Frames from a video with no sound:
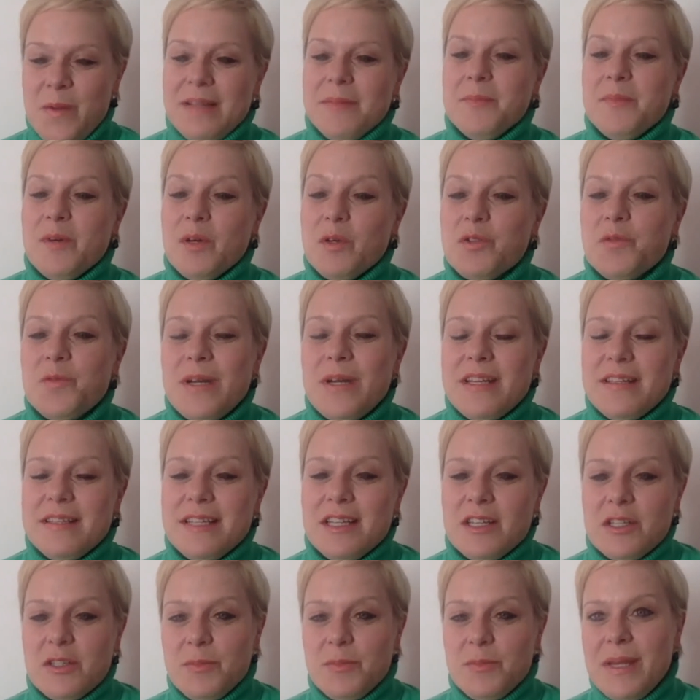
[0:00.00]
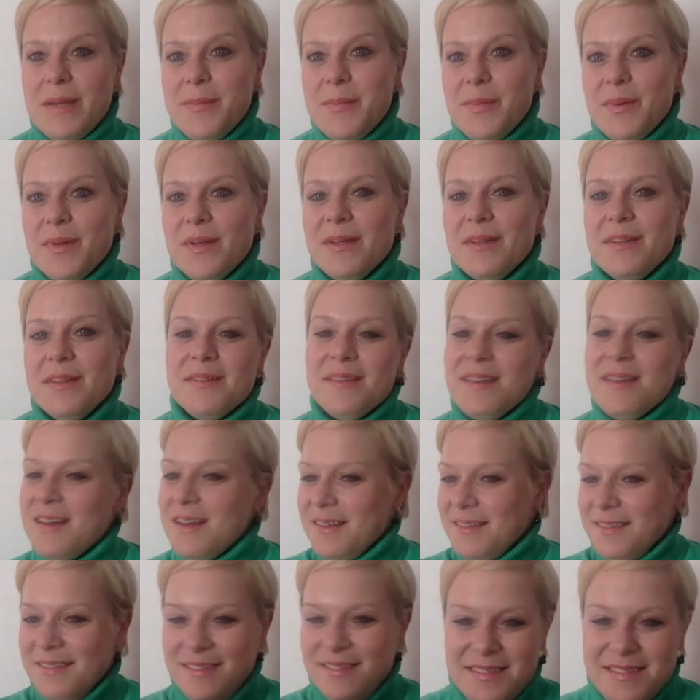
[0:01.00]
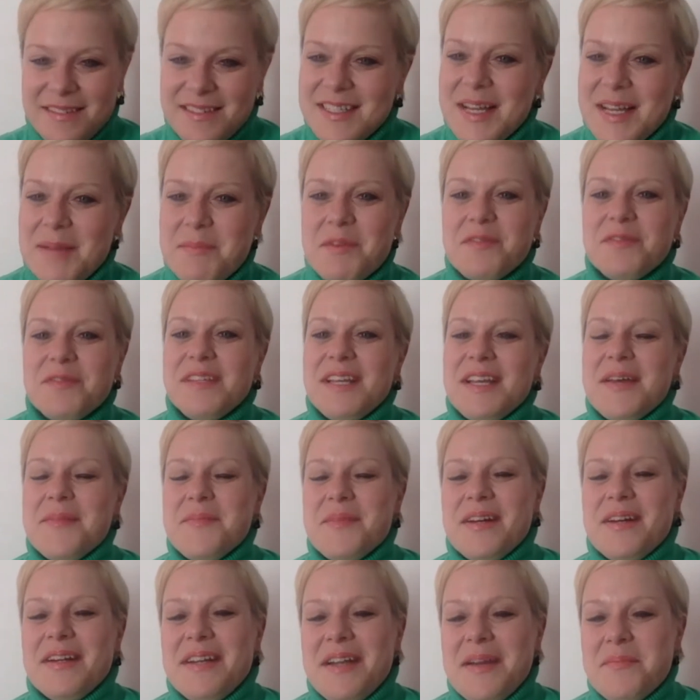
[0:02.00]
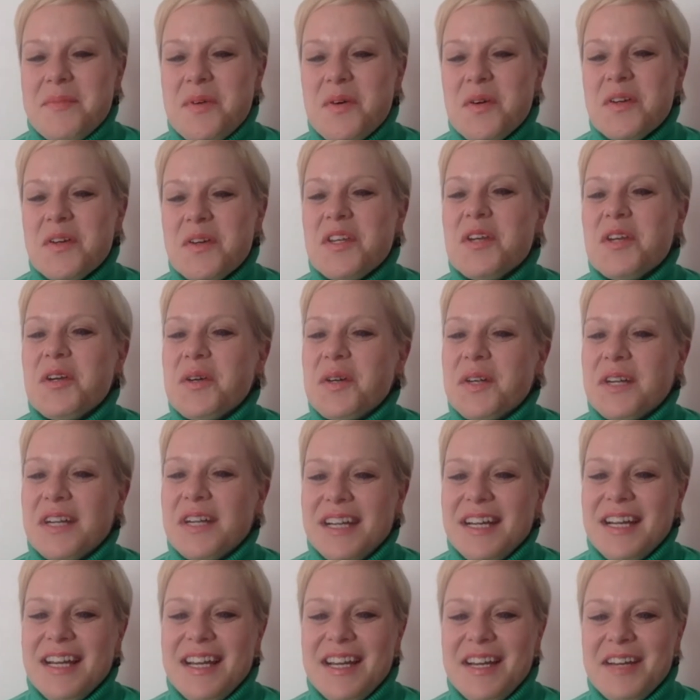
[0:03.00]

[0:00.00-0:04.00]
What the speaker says: most wealthiest people. Some of them are among your